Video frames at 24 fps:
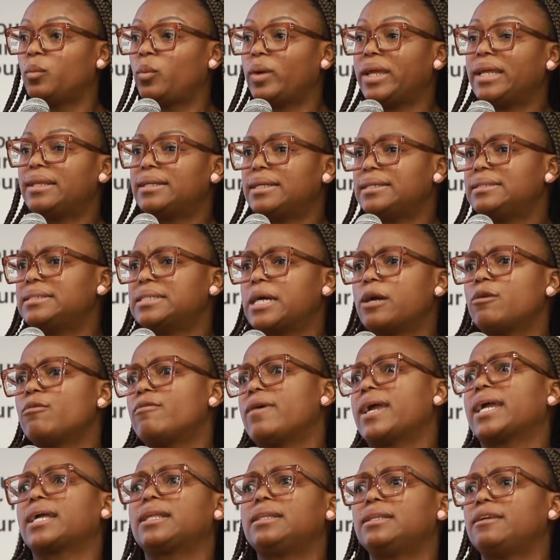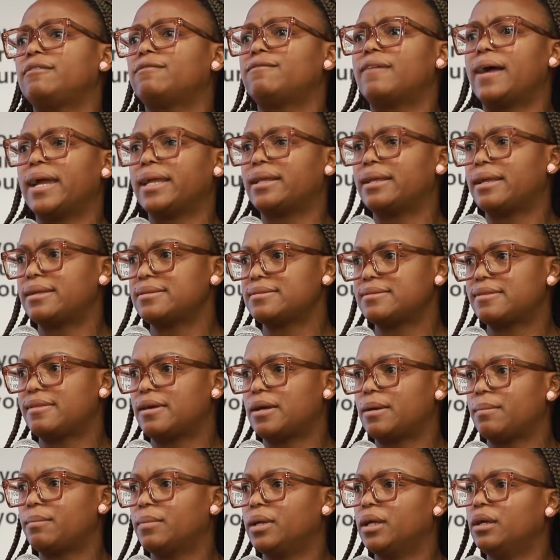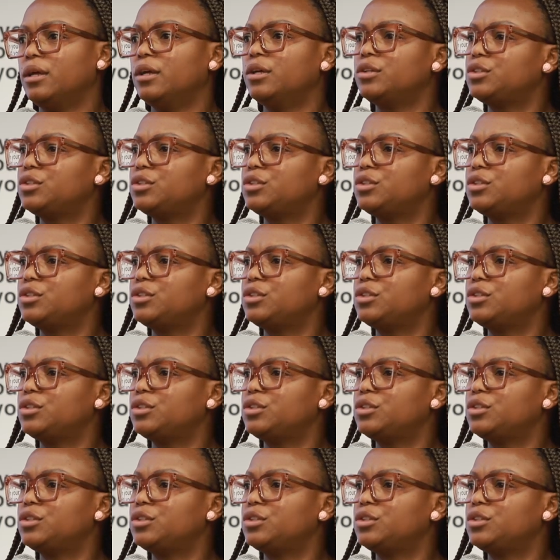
we didn't directly finance them